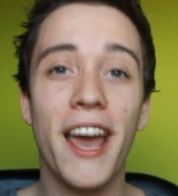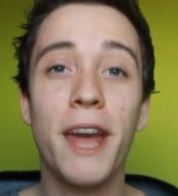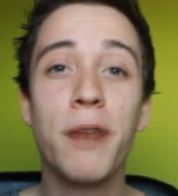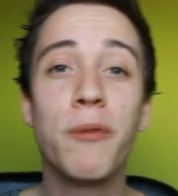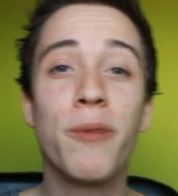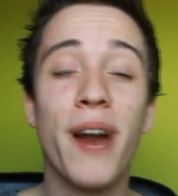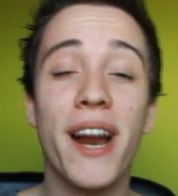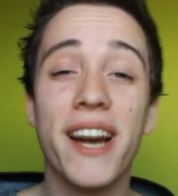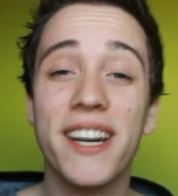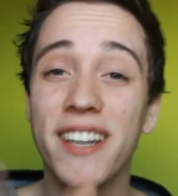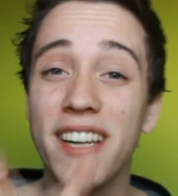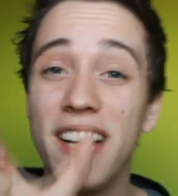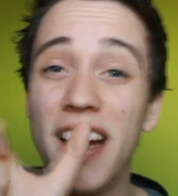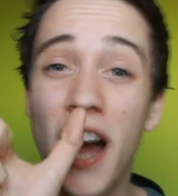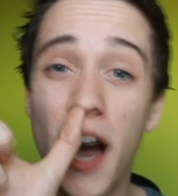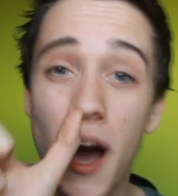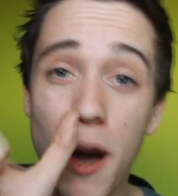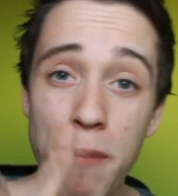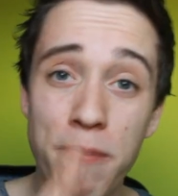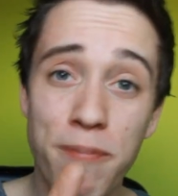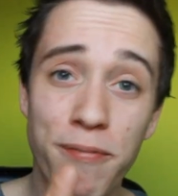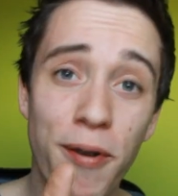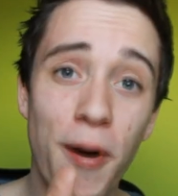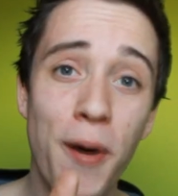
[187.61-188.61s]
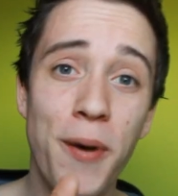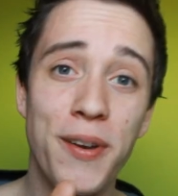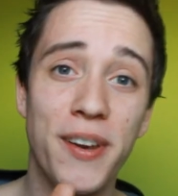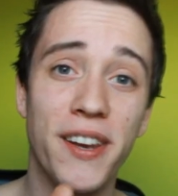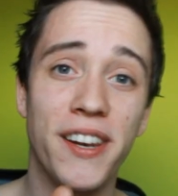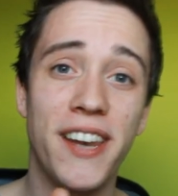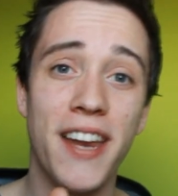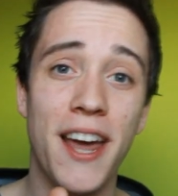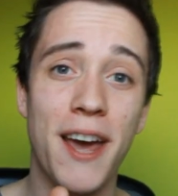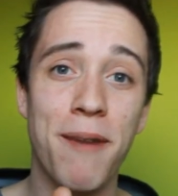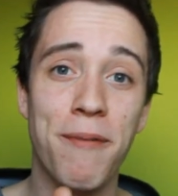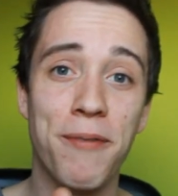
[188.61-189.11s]
It will actually upvote
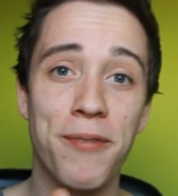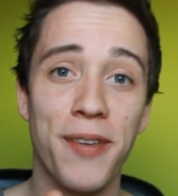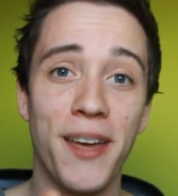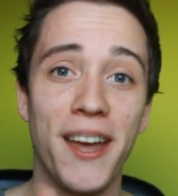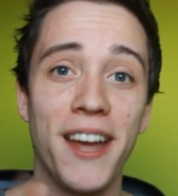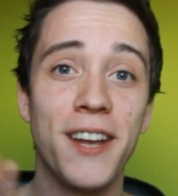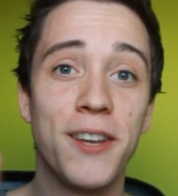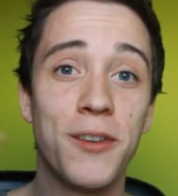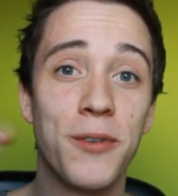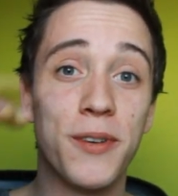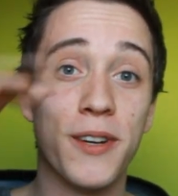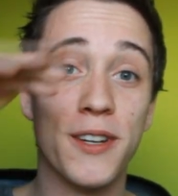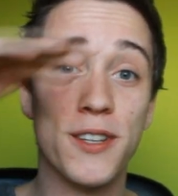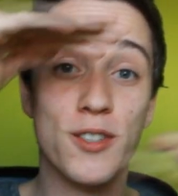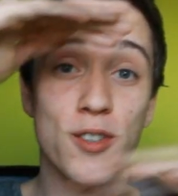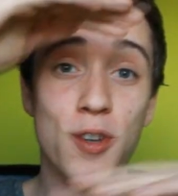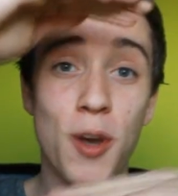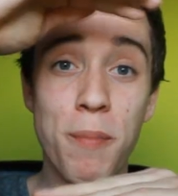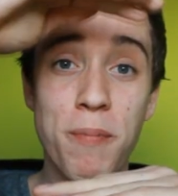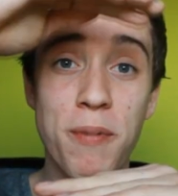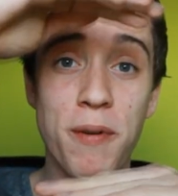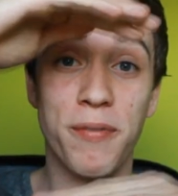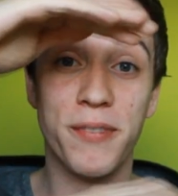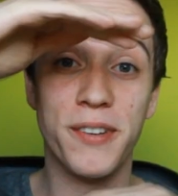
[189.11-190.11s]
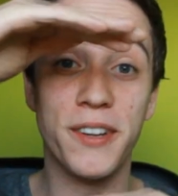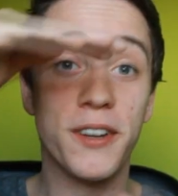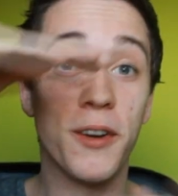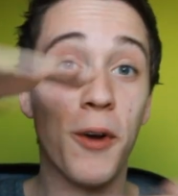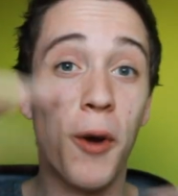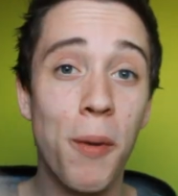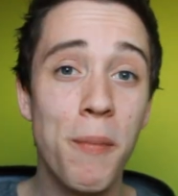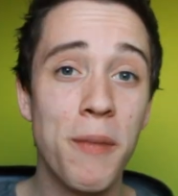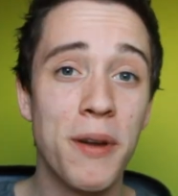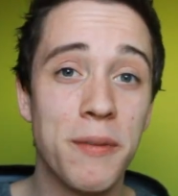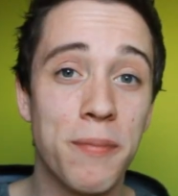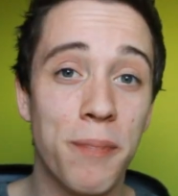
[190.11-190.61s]
the damn thing to the top of the
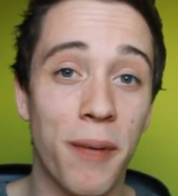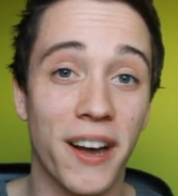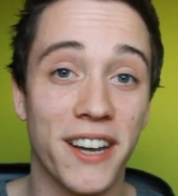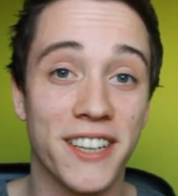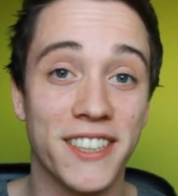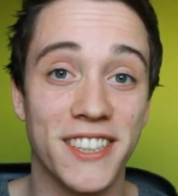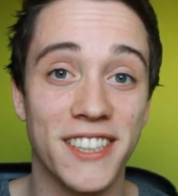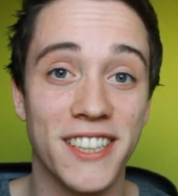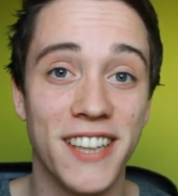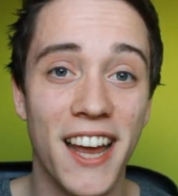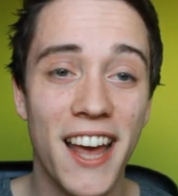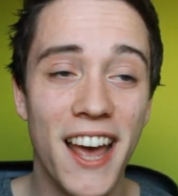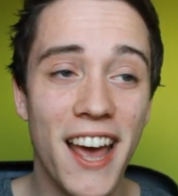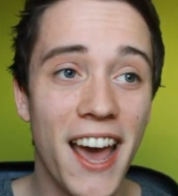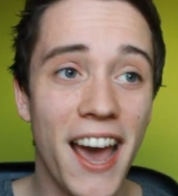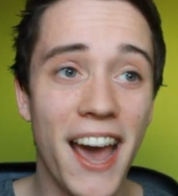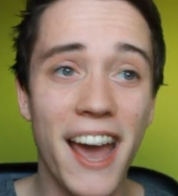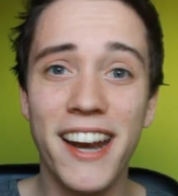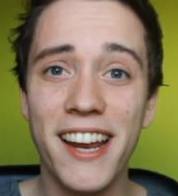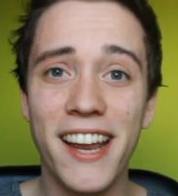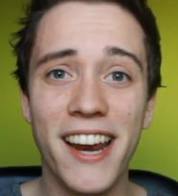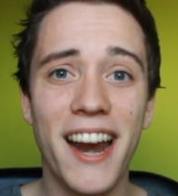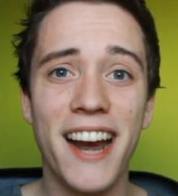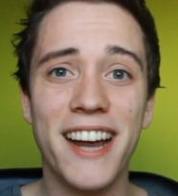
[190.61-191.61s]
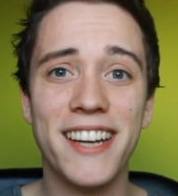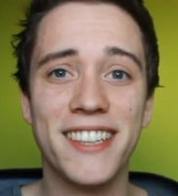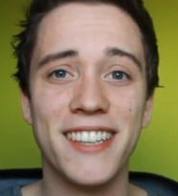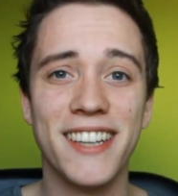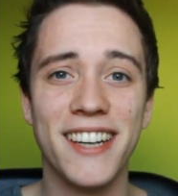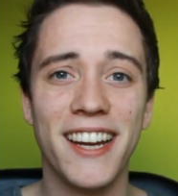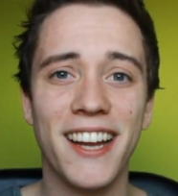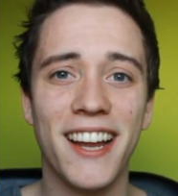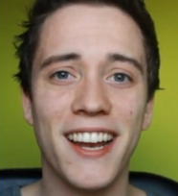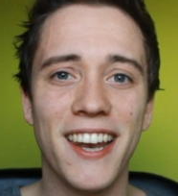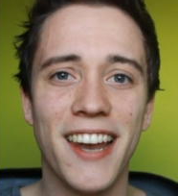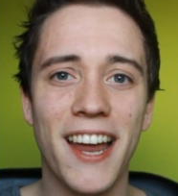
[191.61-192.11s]
comment section, and that
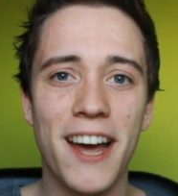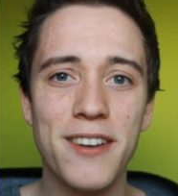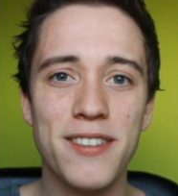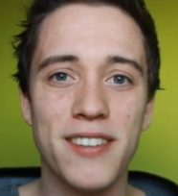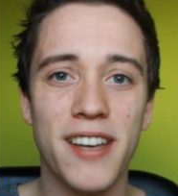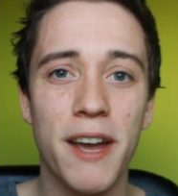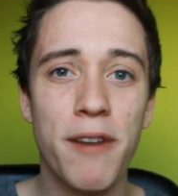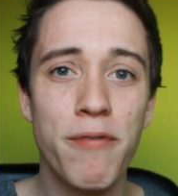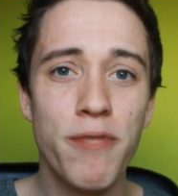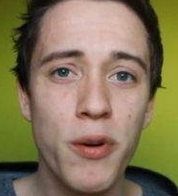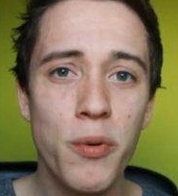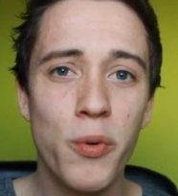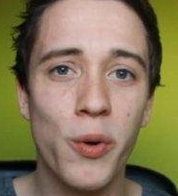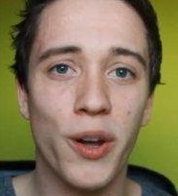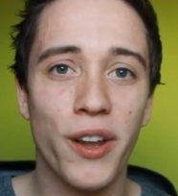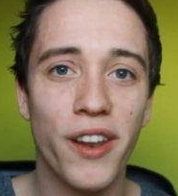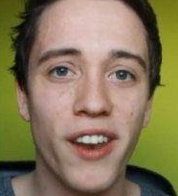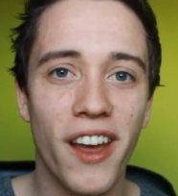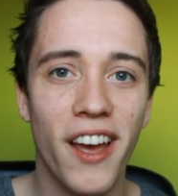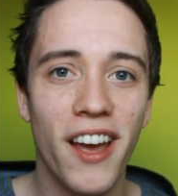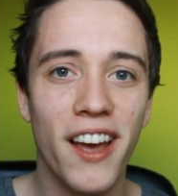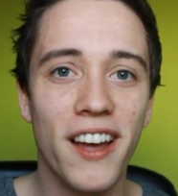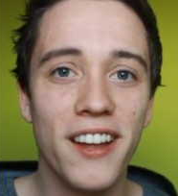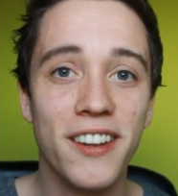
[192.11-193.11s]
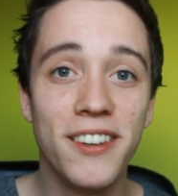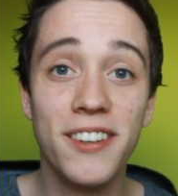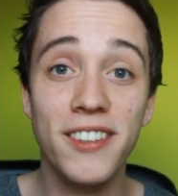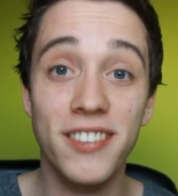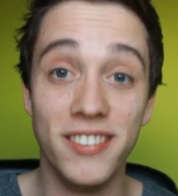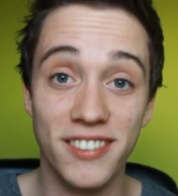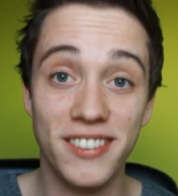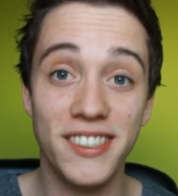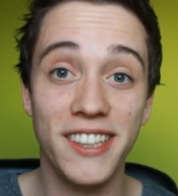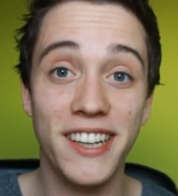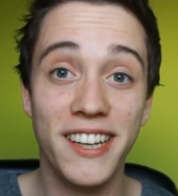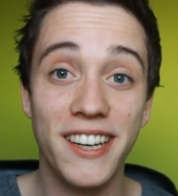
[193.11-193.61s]
actually allows everyone to
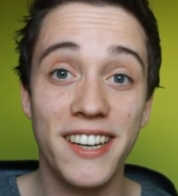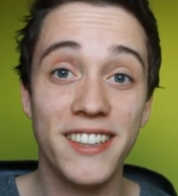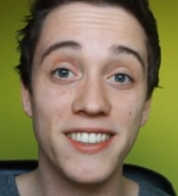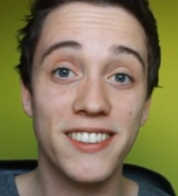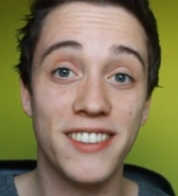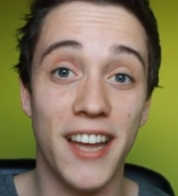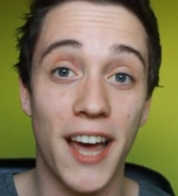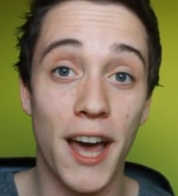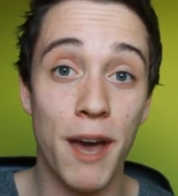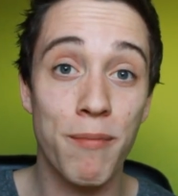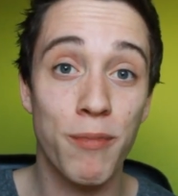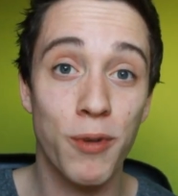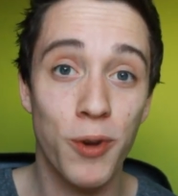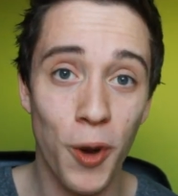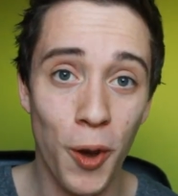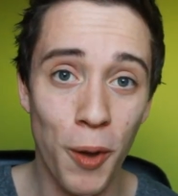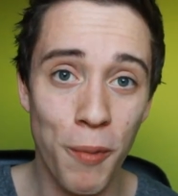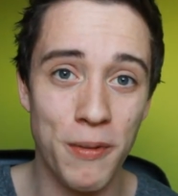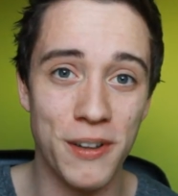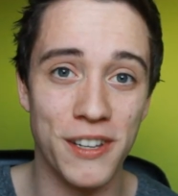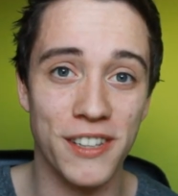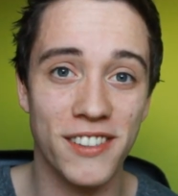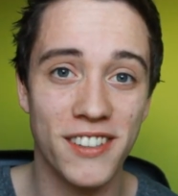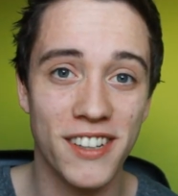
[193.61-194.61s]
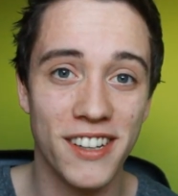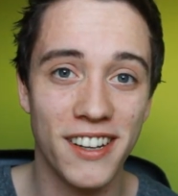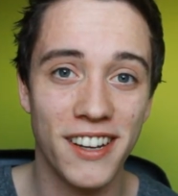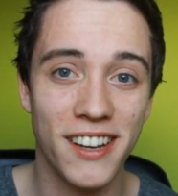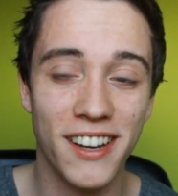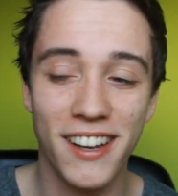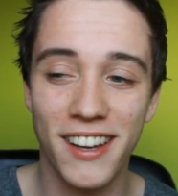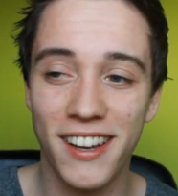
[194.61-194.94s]
see this damn comment.